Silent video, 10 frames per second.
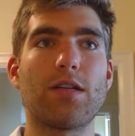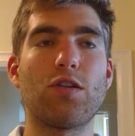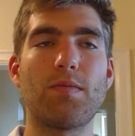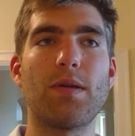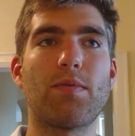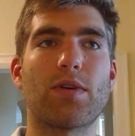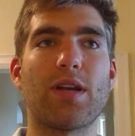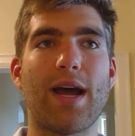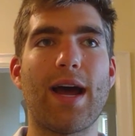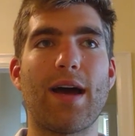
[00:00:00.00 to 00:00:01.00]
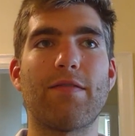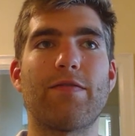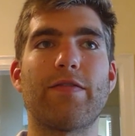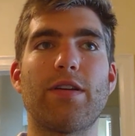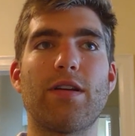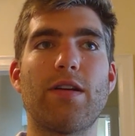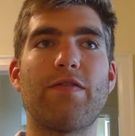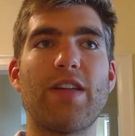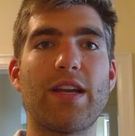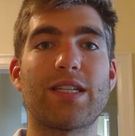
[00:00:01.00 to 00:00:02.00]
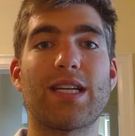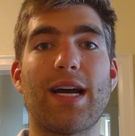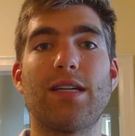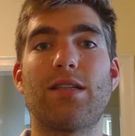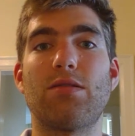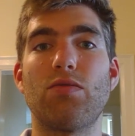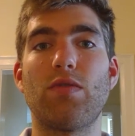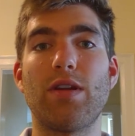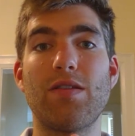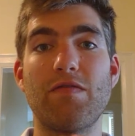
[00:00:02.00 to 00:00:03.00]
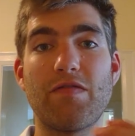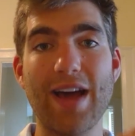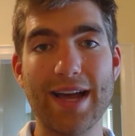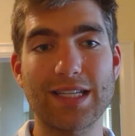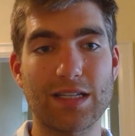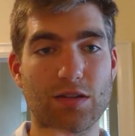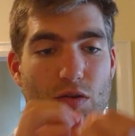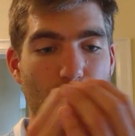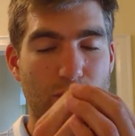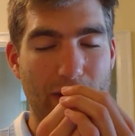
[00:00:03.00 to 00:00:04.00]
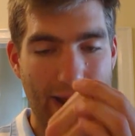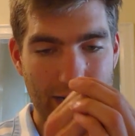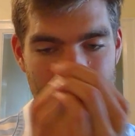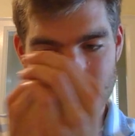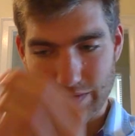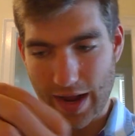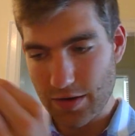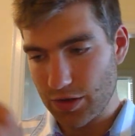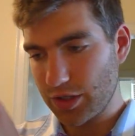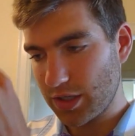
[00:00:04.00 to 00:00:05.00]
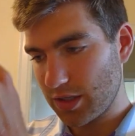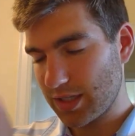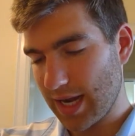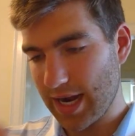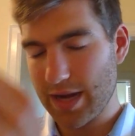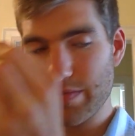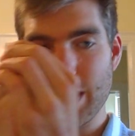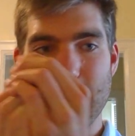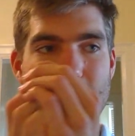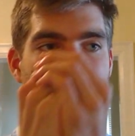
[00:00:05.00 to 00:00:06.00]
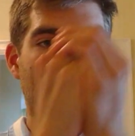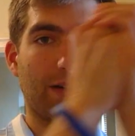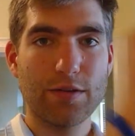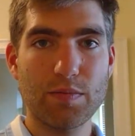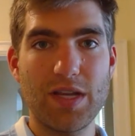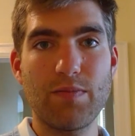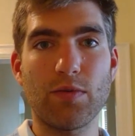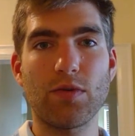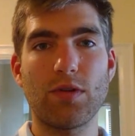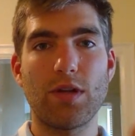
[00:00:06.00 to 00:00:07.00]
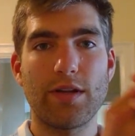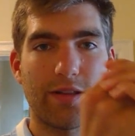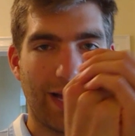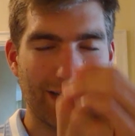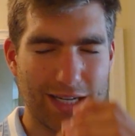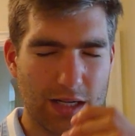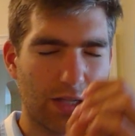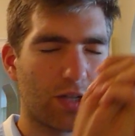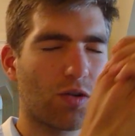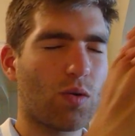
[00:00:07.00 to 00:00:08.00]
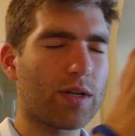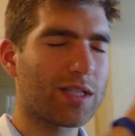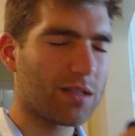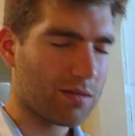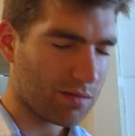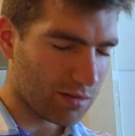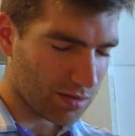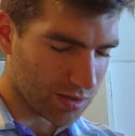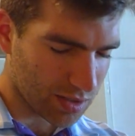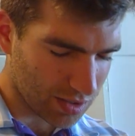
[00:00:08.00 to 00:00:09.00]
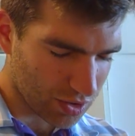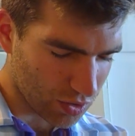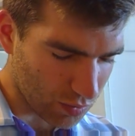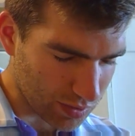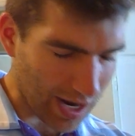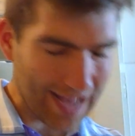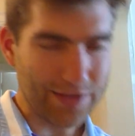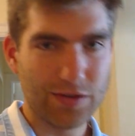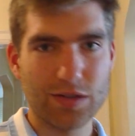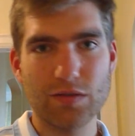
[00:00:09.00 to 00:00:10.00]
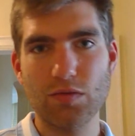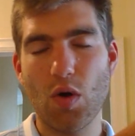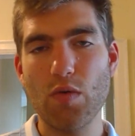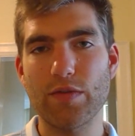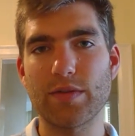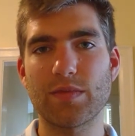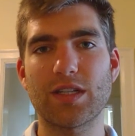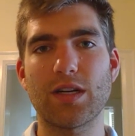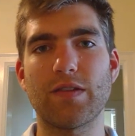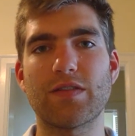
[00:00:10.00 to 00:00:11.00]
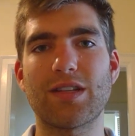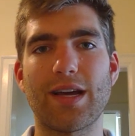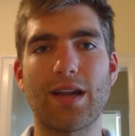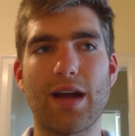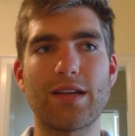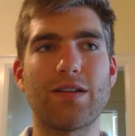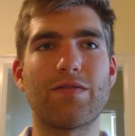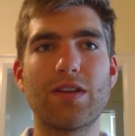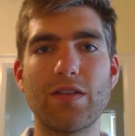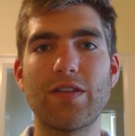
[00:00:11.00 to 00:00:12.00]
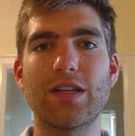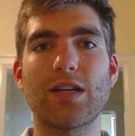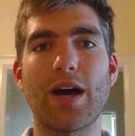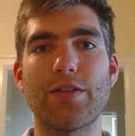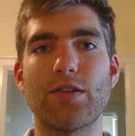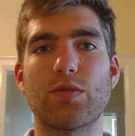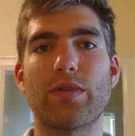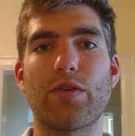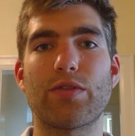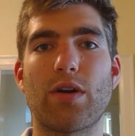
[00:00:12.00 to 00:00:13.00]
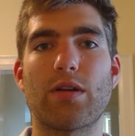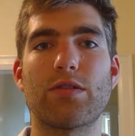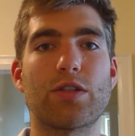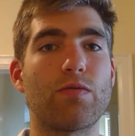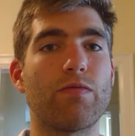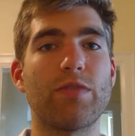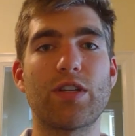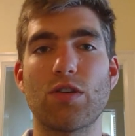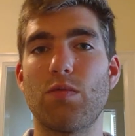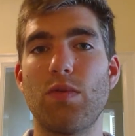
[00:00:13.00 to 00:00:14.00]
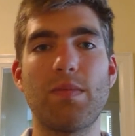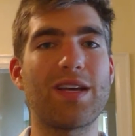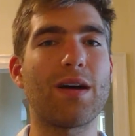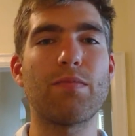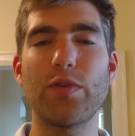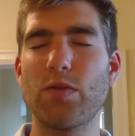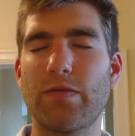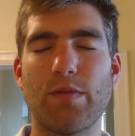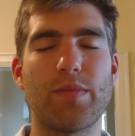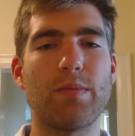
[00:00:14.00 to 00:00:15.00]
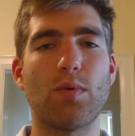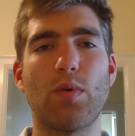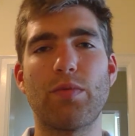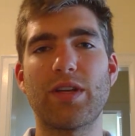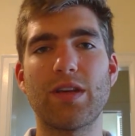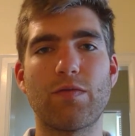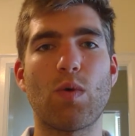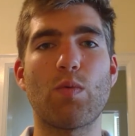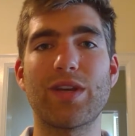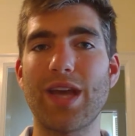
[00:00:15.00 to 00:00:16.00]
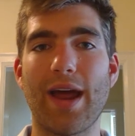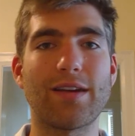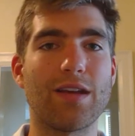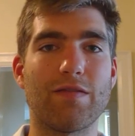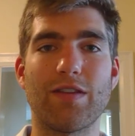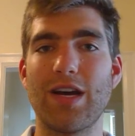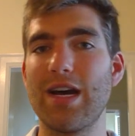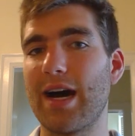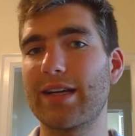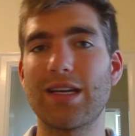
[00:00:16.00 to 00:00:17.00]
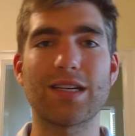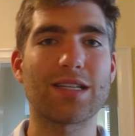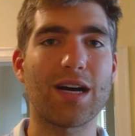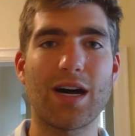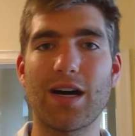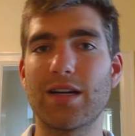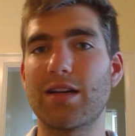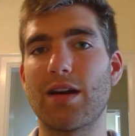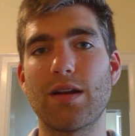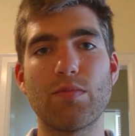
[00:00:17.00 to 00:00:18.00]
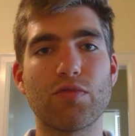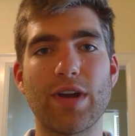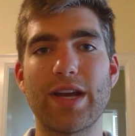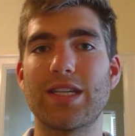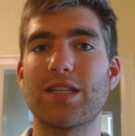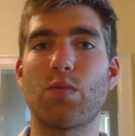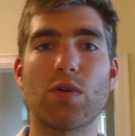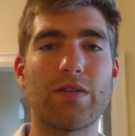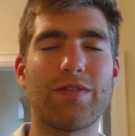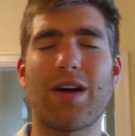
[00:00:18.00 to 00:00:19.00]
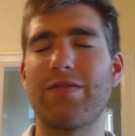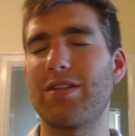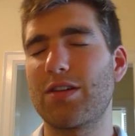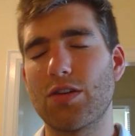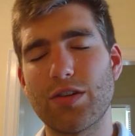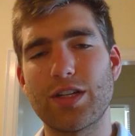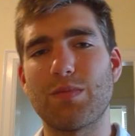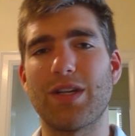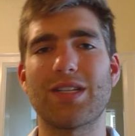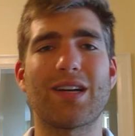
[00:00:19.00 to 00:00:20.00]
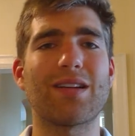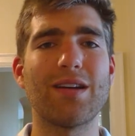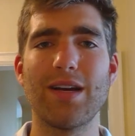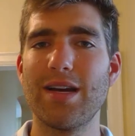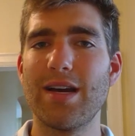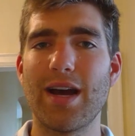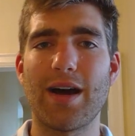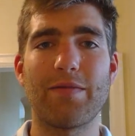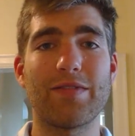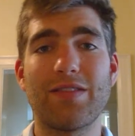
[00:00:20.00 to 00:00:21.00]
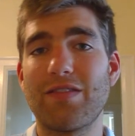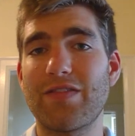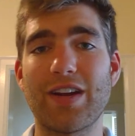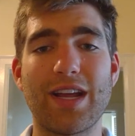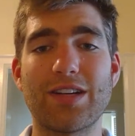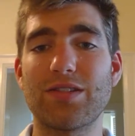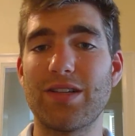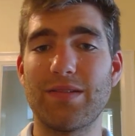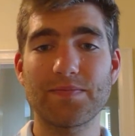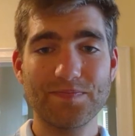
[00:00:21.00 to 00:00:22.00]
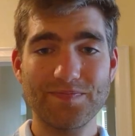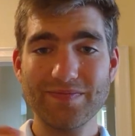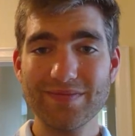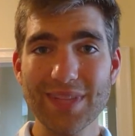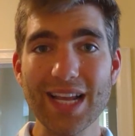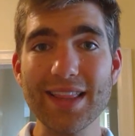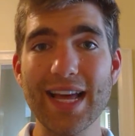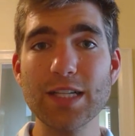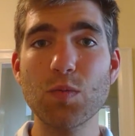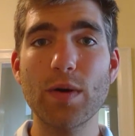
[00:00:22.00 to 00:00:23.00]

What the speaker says: two people can have if they decide to invest those packets of energy and time into other people. That daily choice to choose others over themselves, that idea of giving to others without thought of return. We become beautiful people when we give what we can give. A kiss, a hug, an embrace, a word of love, an encouragement, even financially. That's